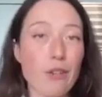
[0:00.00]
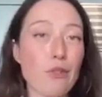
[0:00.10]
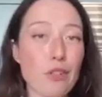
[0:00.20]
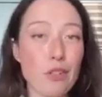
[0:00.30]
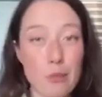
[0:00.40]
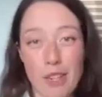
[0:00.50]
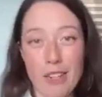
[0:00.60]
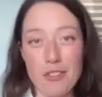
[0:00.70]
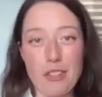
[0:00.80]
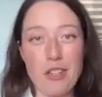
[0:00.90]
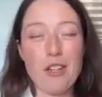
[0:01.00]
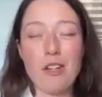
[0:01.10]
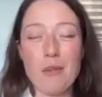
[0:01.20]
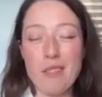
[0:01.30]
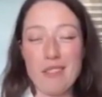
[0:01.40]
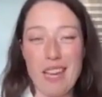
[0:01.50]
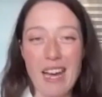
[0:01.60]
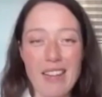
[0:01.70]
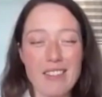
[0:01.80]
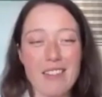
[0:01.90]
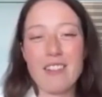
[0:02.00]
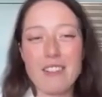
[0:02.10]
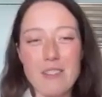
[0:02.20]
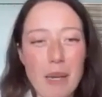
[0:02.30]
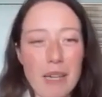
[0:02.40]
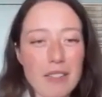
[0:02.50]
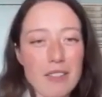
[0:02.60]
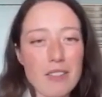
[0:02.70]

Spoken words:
little bit extra pizzazz and spice.